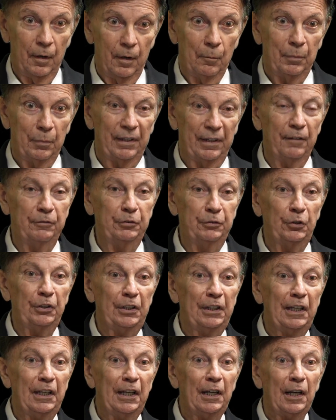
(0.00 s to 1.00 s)
but if you can
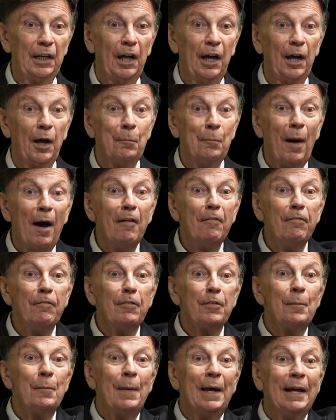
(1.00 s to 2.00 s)
get above
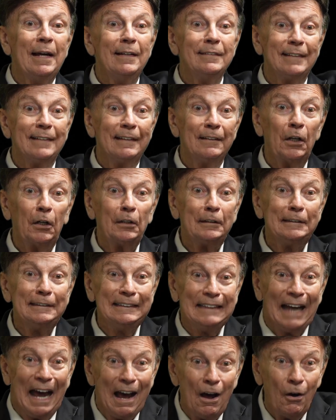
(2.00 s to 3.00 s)
the maze and look
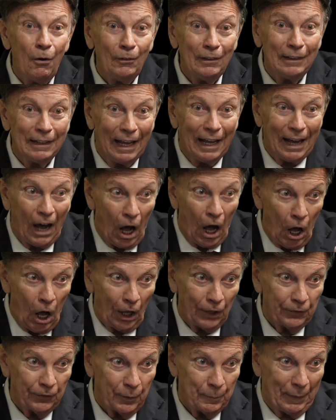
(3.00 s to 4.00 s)
down
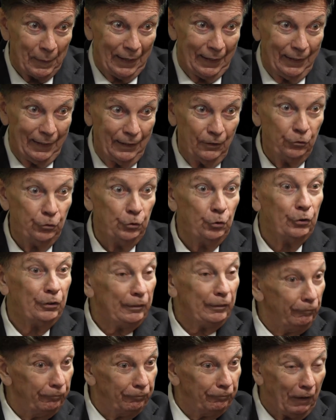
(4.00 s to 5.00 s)
on the maze, you
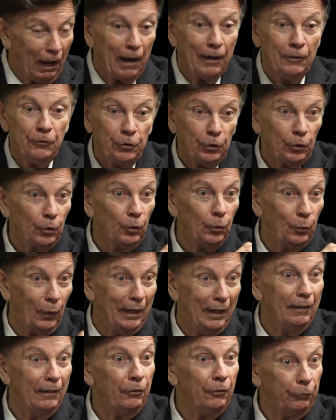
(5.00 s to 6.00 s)
can find your
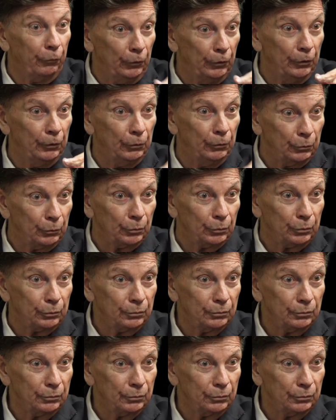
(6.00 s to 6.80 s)
way through.